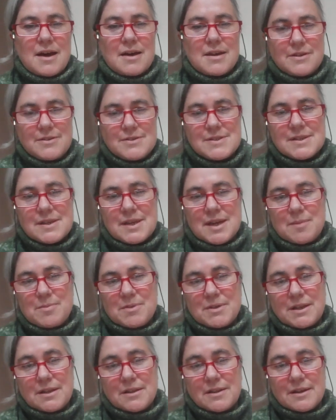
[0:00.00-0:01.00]
And I used a
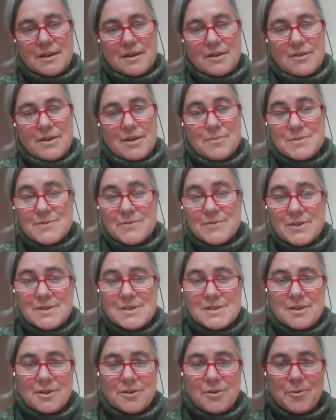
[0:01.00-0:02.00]
cable needle there, and it was very
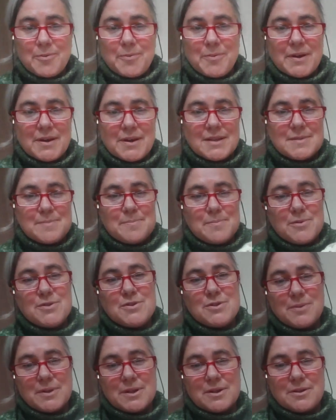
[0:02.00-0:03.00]
slow, and it's
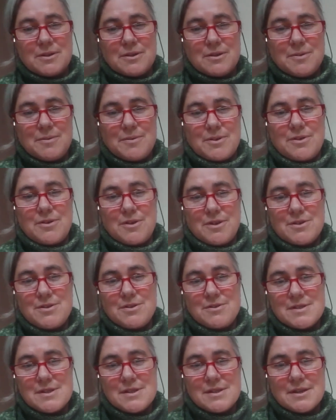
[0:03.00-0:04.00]
much quicker when you're
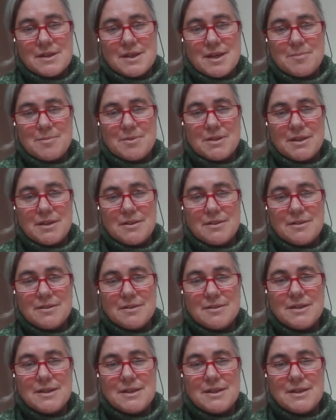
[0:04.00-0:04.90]
not using a cable needle.